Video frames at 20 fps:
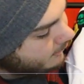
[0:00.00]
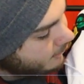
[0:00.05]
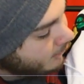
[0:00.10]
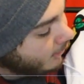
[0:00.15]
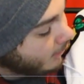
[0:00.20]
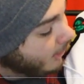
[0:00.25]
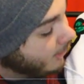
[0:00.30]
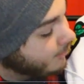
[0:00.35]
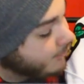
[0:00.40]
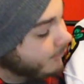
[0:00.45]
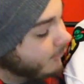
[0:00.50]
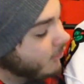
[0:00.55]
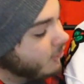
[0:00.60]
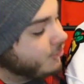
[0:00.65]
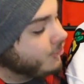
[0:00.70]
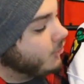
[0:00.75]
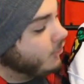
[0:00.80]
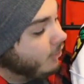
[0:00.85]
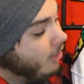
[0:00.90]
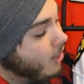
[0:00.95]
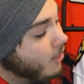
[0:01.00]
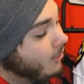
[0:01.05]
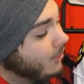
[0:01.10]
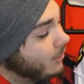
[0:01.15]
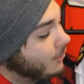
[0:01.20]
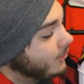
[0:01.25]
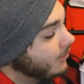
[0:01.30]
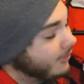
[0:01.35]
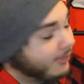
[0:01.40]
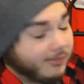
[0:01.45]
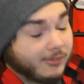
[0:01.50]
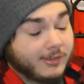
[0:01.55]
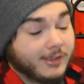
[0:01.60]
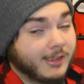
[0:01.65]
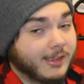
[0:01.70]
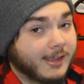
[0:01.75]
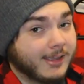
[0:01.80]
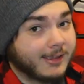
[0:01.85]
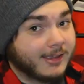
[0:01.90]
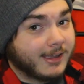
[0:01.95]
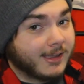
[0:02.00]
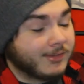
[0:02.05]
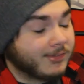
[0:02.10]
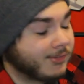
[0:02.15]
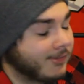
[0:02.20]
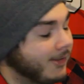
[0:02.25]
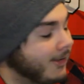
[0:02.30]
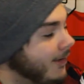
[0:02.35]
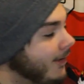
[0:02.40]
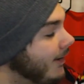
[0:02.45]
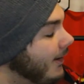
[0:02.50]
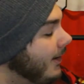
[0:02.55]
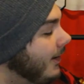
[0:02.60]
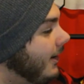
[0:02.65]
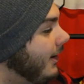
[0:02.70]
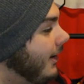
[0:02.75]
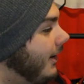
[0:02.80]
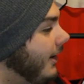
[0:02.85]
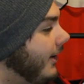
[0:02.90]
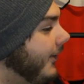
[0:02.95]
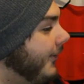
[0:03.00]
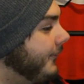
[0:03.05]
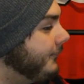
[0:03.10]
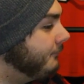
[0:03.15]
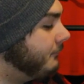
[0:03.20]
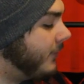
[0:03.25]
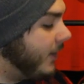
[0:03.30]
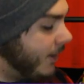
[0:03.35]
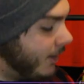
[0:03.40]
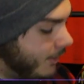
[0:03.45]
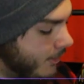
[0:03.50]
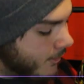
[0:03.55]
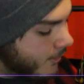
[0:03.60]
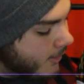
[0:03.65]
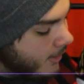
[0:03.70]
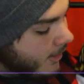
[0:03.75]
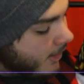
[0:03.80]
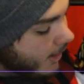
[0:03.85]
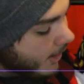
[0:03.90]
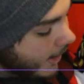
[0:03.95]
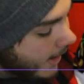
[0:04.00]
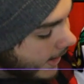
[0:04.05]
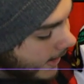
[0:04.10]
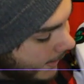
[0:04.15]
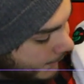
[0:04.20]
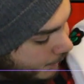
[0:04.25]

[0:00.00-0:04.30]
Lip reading: controversial logos in the league, I guess. I don't know. I